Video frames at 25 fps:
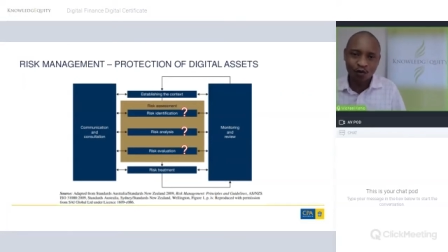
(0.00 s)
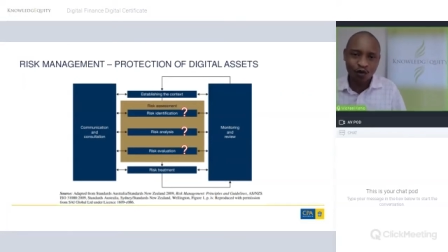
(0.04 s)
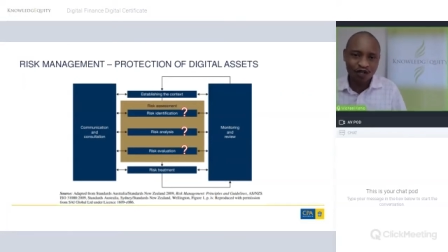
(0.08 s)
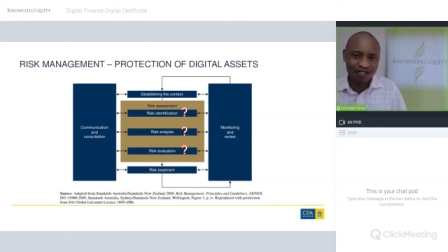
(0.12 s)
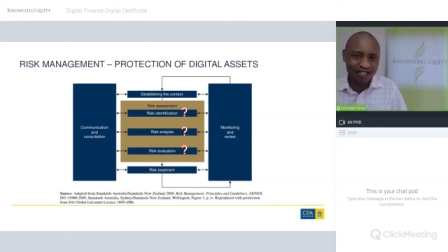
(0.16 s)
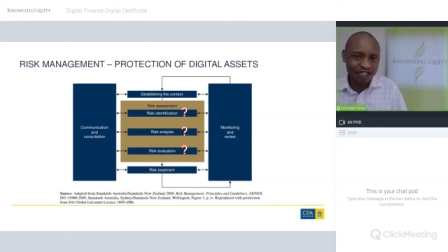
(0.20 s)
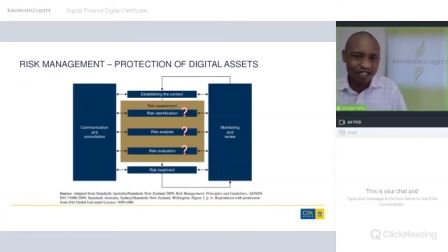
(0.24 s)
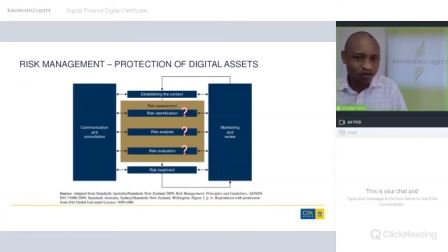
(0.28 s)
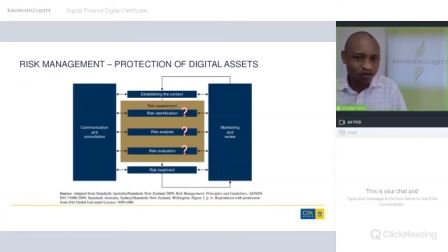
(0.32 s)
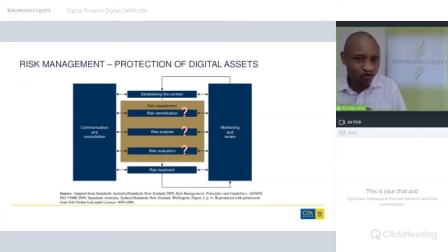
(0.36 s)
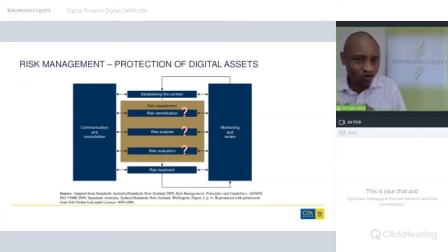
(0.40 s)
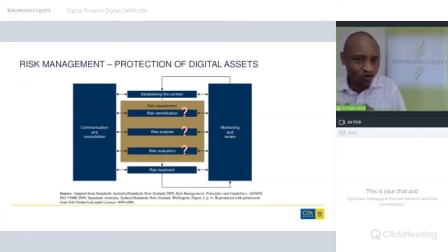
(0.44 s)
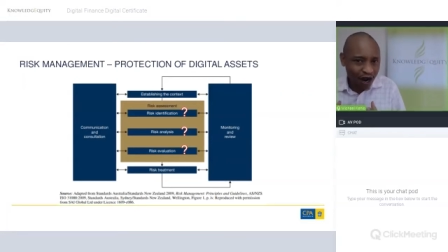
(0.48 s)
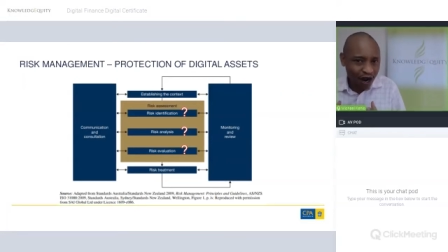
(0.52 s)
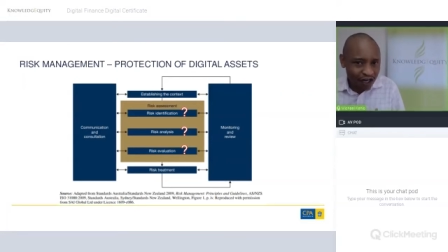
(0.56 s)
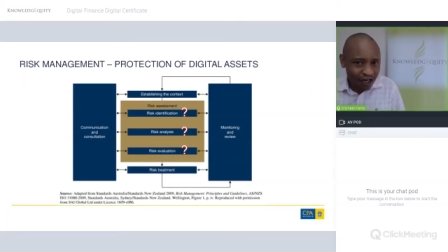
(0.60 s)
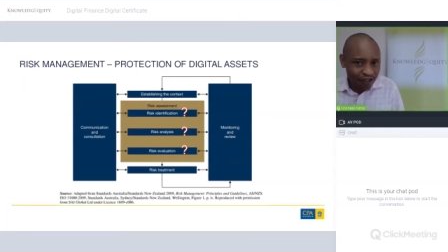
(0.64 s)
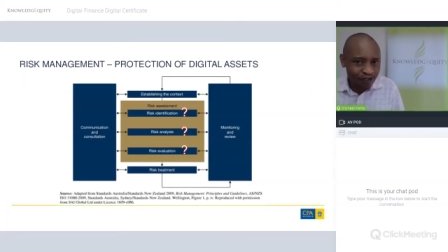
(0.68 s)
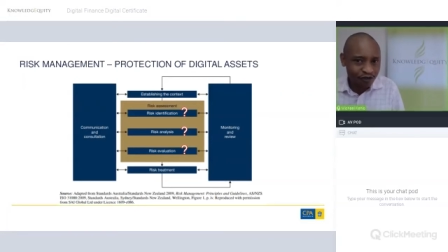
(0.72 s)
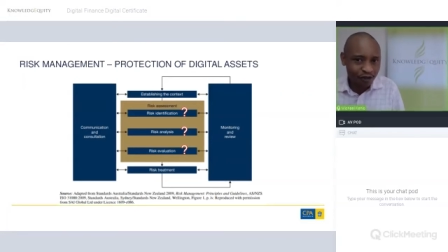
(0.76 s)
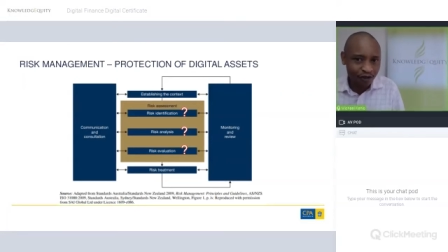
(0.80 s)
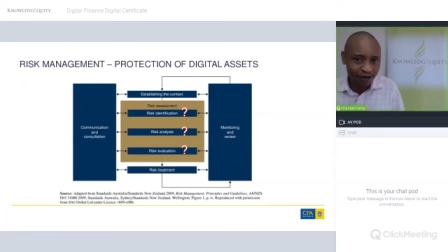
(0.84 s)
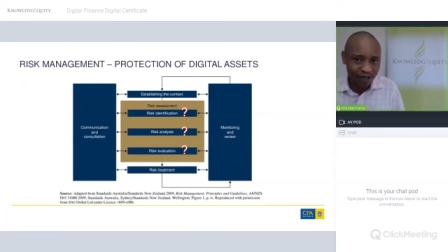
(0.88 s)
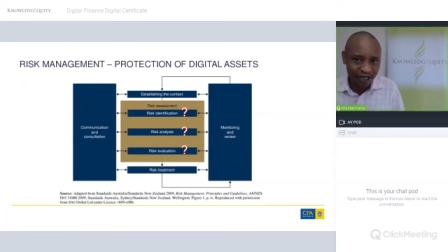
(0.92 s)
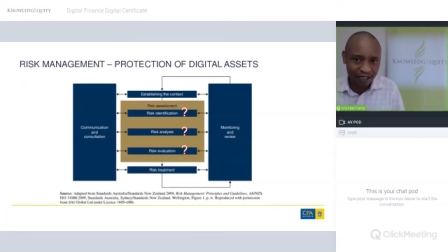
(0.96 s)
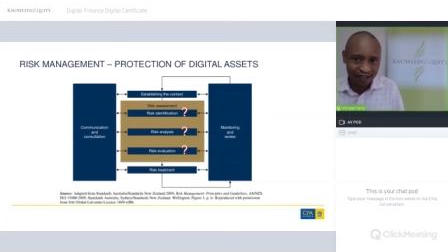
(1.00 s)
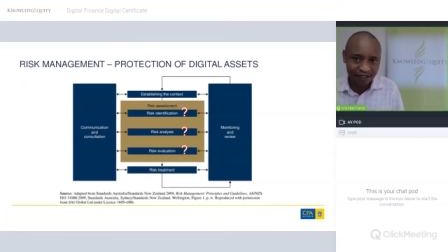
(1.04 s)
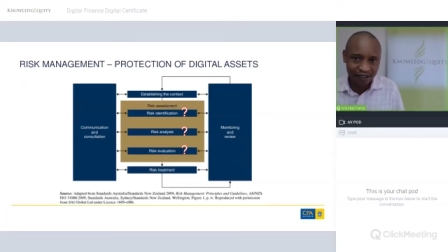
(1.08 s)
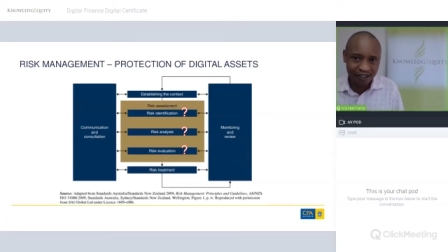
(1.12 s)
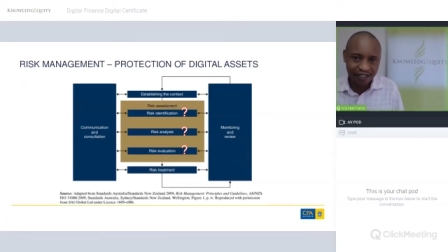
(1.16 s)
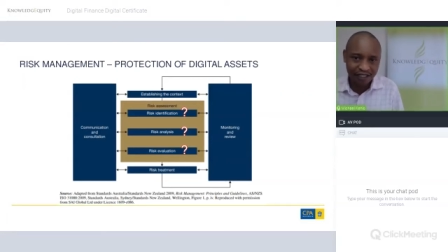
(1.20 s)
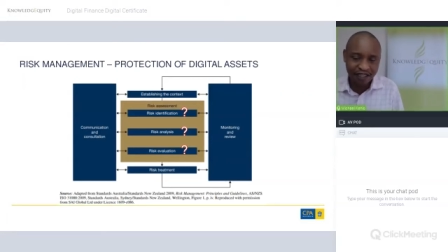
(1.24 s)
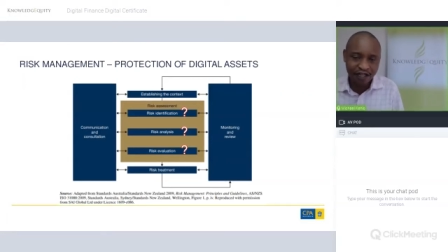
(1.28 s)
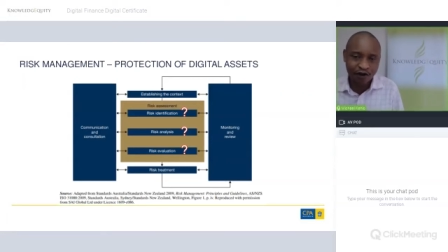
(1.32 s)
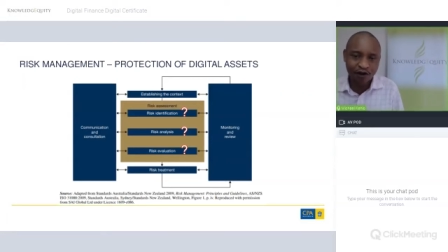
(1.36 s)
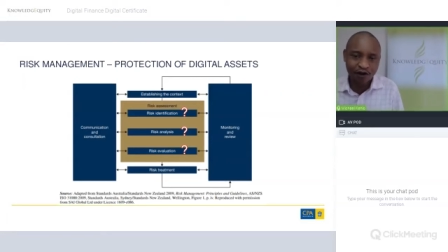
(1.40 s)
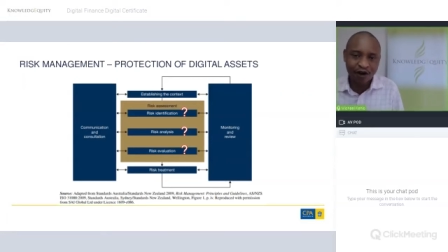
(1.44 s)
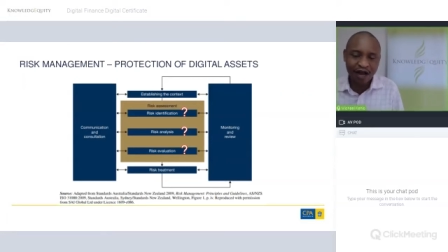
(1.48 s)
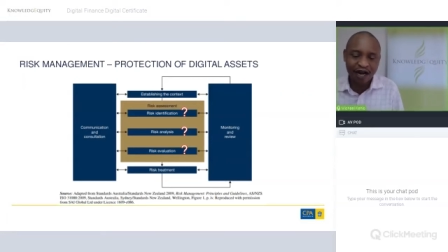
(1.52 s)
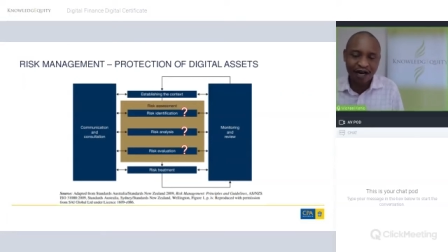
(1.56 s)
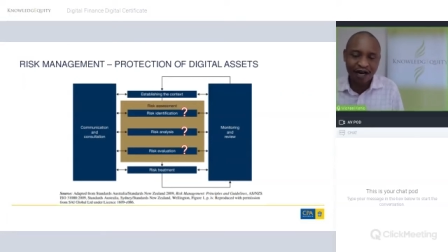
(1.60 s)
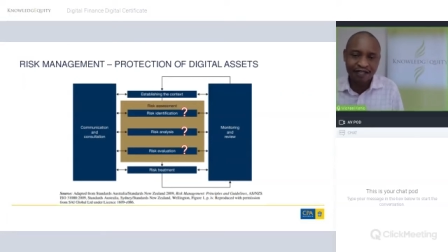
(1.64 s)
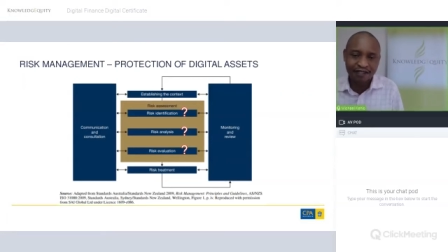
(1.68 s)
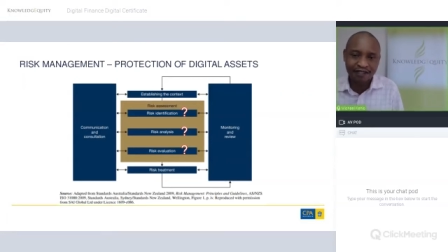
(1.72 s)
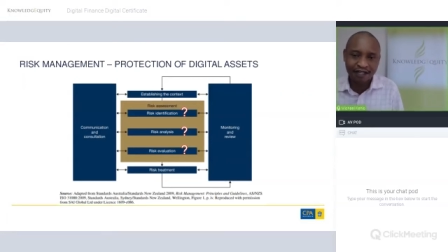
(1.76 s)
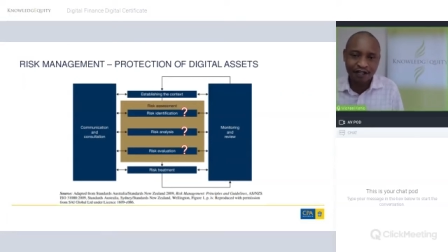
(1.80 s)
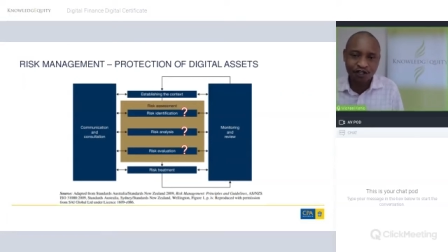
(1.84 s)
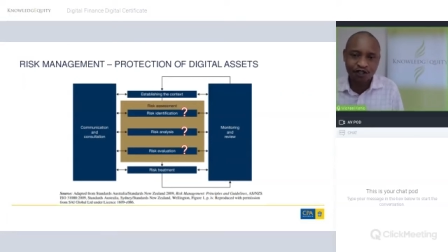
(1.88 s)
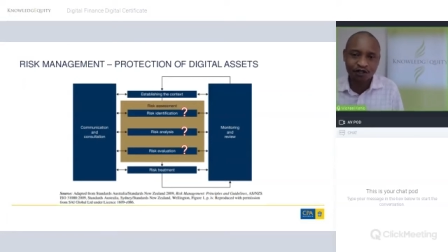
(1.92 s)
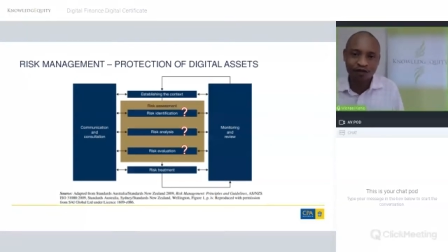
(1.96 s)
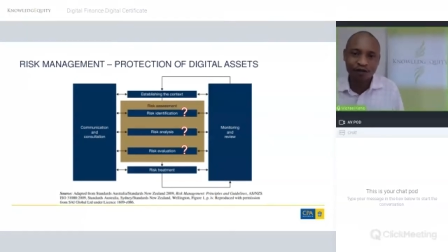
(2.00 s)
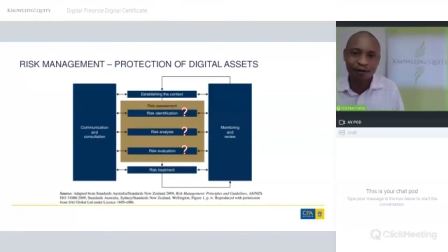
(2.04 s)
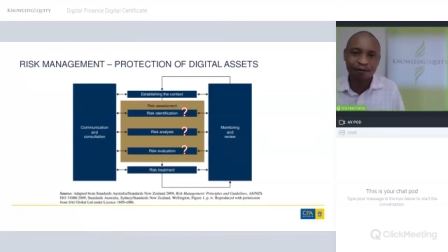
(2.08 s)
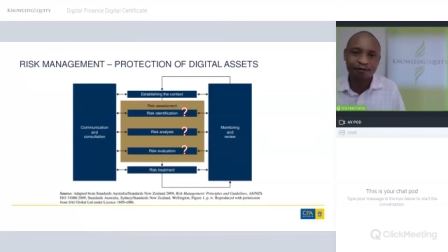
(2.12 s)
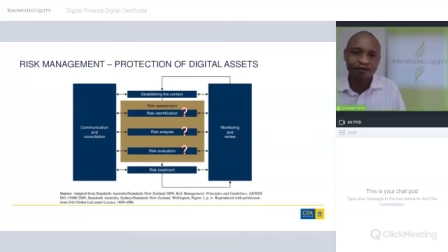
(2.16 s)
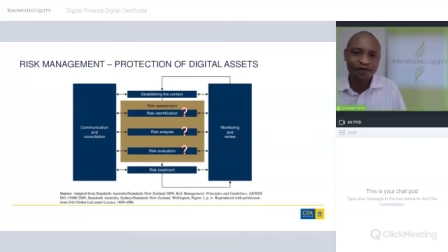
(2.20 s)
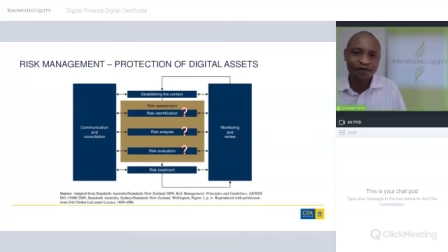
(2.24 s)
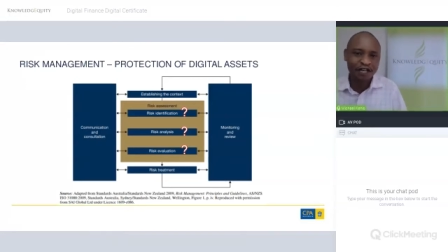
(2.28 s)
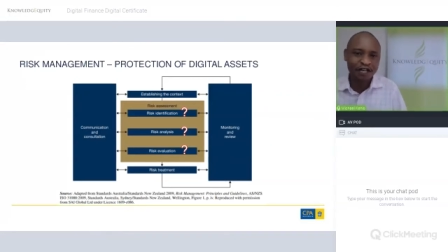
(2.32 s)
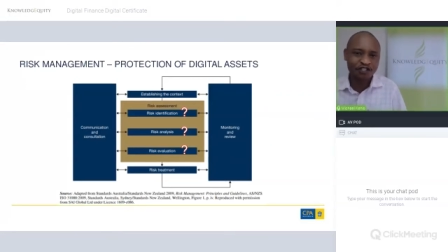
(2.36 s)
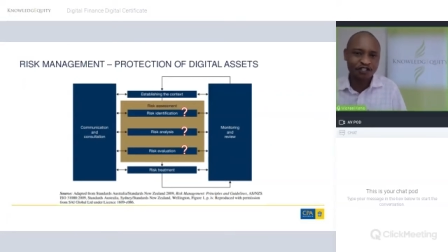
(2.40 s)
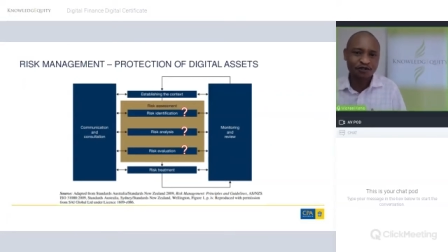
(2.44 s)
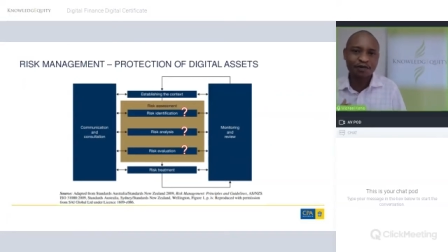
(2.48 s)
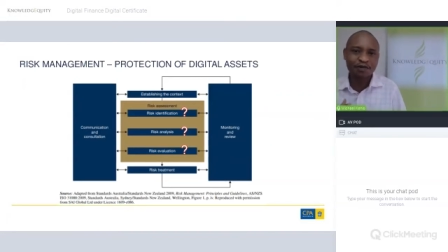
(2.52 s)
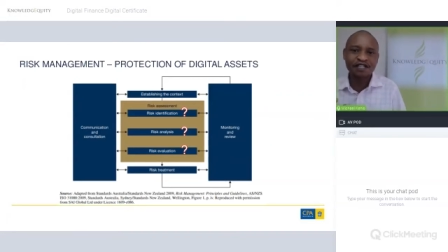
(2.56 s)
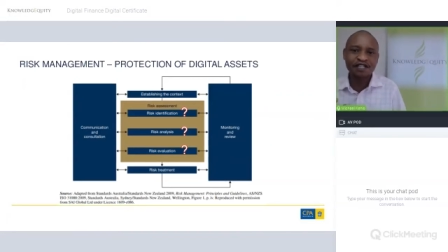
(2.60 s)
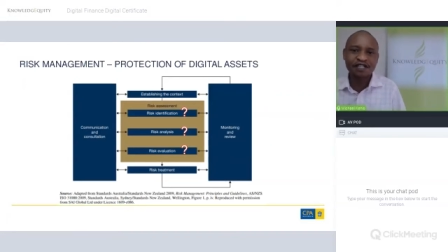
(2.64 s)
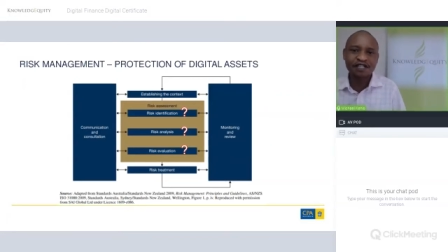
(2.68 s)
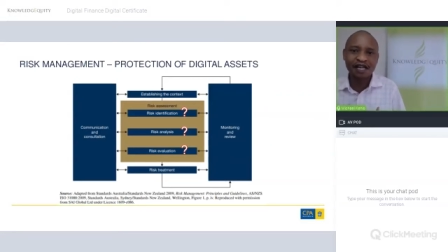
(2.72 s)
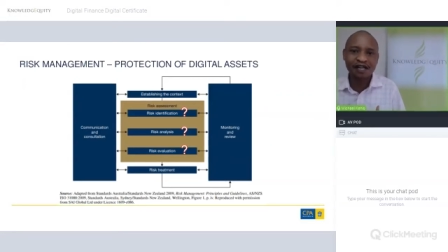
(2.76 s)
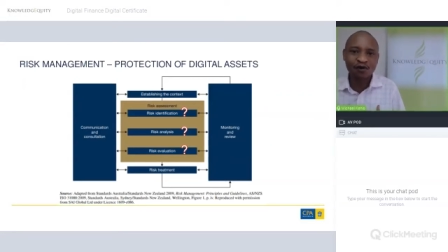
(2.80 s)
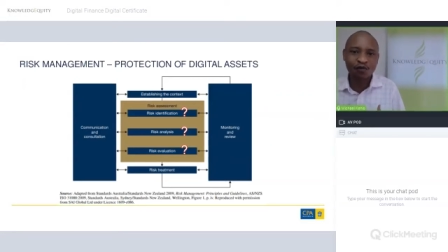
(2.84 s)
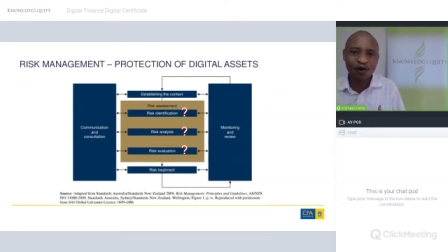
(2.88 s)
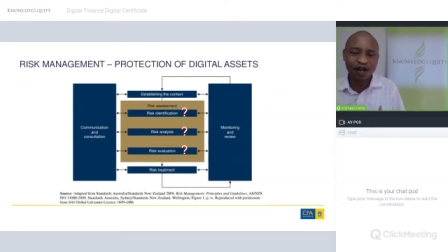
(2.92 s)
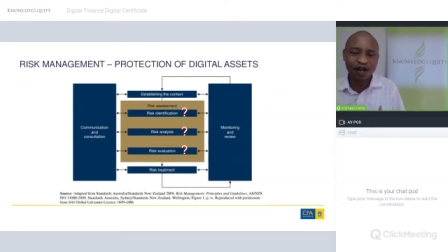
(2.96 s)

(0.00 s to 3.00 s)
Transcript: Was it ranked correctly in the organization, especially